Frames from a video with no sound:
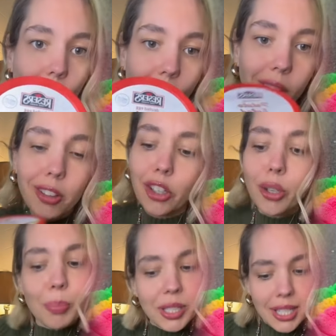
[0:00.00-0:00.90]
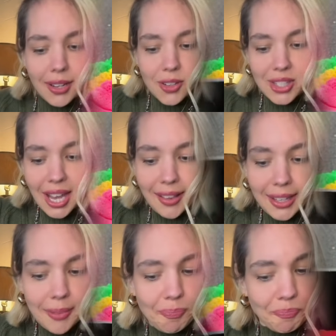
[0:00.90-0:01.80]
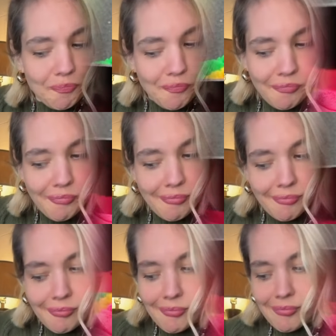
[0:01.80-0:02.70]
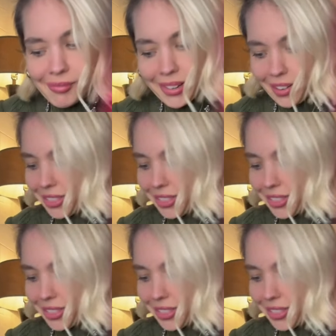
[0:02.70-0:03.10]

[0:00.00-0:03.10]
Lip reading: A little potato salad on